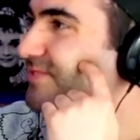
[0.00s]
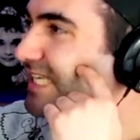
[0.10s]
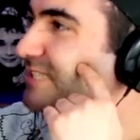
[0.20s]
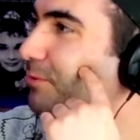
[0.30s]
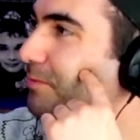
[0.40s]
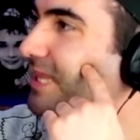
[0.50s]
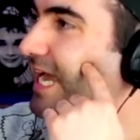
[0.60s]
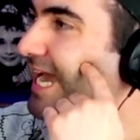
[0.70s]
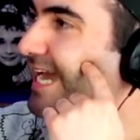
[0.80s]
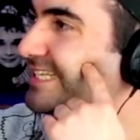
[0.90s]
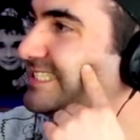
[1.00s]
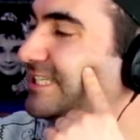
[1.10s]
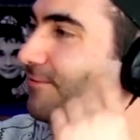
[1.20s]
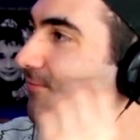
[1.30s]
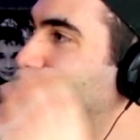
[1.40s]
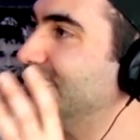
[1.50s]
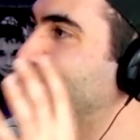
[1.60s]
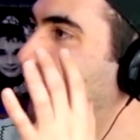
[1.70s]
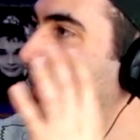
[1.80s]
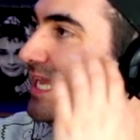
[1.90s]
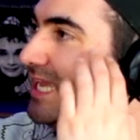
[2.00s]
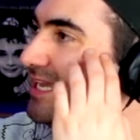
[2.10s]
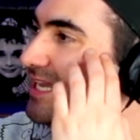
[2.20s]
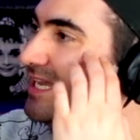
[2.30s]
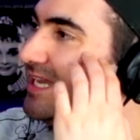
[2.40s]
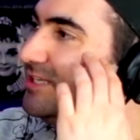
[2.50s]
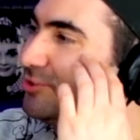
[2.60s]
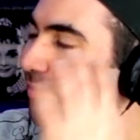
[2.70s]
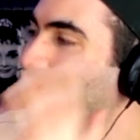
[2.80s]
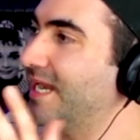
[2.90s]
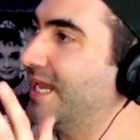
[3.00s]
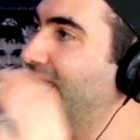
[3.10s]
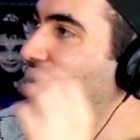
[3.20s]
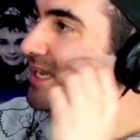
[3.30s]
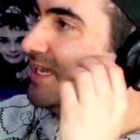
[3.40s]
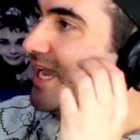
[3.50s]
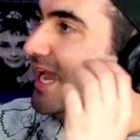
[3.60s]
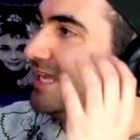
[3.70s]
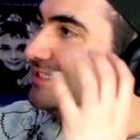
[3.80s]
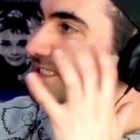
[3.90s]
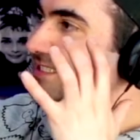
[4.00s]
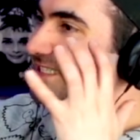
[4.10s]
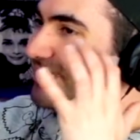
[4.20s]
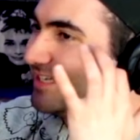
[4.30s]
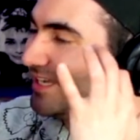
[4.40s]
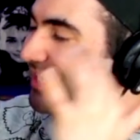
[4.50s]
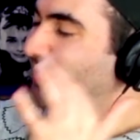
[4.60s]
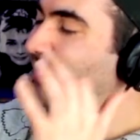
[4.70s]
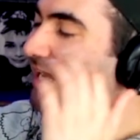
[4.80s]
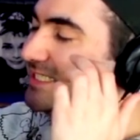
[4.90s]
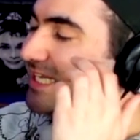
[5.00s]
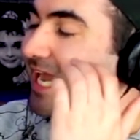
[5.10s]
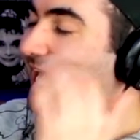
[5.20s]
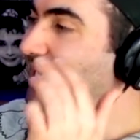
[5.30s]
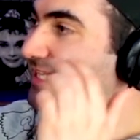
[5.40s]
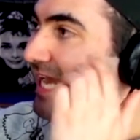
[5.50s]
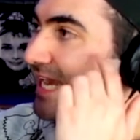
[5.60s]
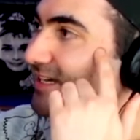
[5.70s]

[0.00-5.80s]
that's probably the hardest, just physically draining and I just hate that.